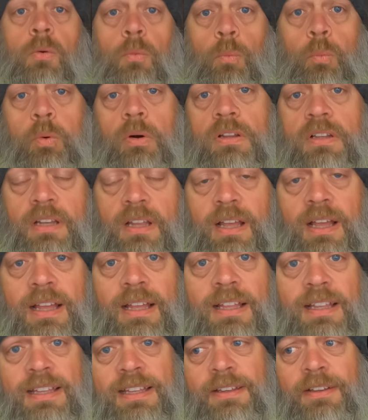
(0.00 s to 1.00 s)
What
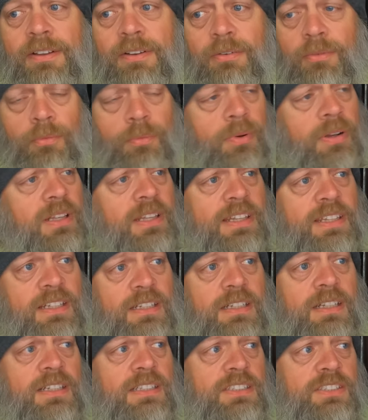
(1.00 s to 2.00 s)
I
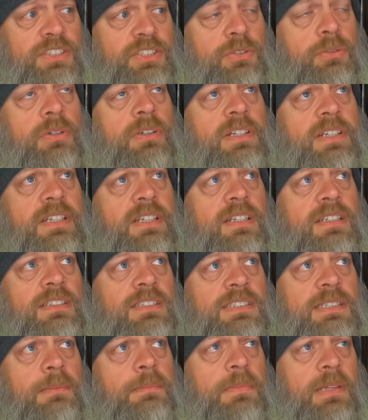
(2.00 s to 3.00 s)
really enjoyed,
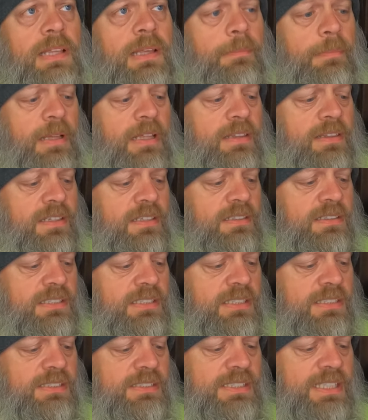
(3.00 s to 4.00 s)
something about
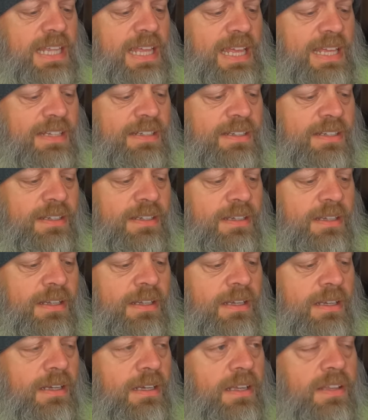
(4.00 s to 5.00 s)
this, is that
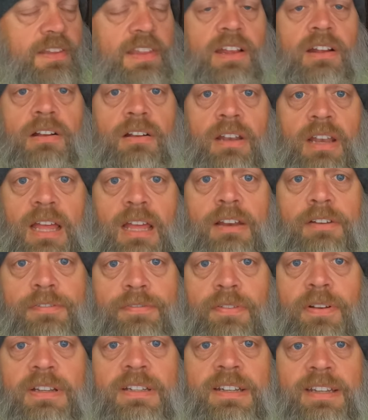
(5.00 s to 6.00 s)
they are not
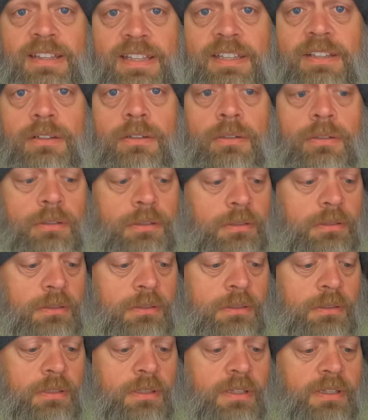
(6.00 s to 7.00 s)
afraid to kill
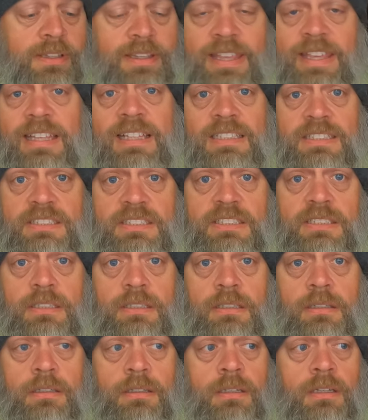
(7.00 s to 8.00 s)
kids.
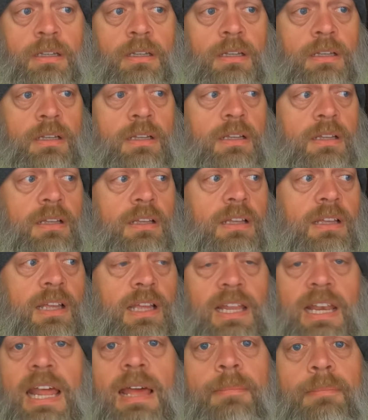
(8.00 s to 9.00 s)

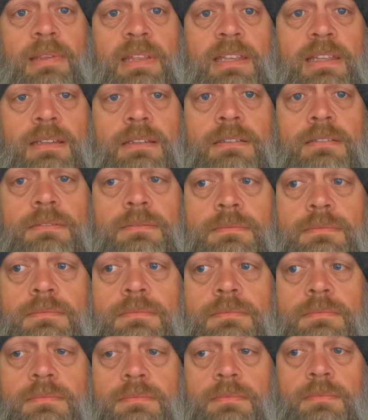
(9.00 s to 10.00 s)
And I mean,
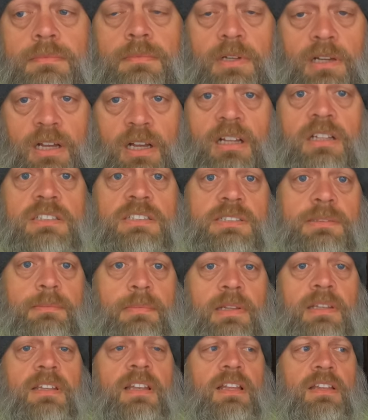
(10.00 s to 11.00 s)
awesome.